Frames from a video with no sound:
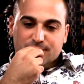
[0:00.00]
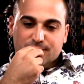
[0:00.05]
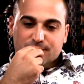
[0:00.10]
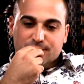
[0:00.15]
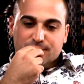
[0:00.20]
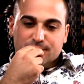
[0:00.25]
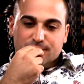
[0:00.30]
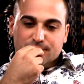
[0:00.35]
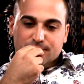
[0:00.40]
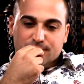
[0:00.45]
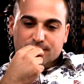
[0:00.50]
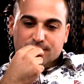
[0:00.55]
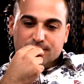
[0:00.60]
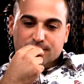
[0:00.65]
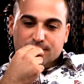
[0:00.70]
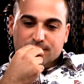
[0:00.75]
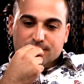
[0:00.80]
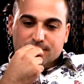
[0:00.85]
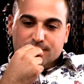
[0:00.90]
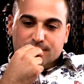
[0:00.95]

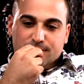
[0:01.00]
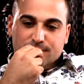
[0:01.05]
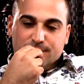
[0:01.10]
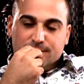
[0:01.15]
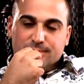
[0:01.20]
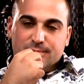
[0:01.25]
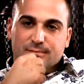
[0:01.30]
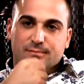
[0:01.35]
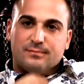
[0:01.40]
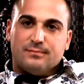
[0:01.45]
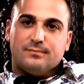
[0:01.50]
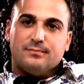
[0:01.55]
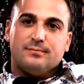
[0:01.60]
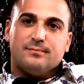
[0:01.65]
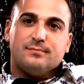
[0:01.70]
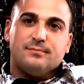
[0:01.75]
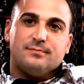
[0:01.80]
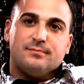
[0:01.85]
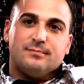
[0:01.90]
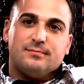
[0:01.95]

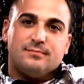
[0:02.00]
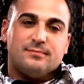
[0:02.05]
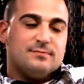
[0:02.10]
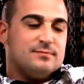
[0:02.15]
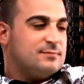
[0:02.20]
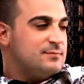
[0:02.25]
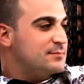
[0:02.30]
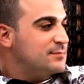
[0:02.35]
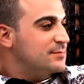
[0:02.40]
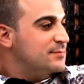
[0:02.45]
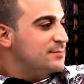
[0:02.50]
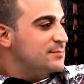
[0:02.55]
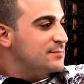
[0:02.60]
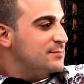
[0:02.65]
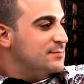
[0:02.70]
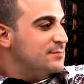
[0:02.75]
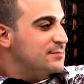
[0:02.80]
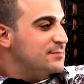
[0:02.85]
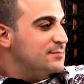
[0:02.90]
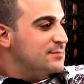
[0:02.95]

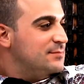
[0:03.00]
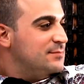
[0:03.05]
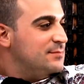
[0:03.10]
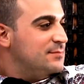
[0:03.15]
(not speaking)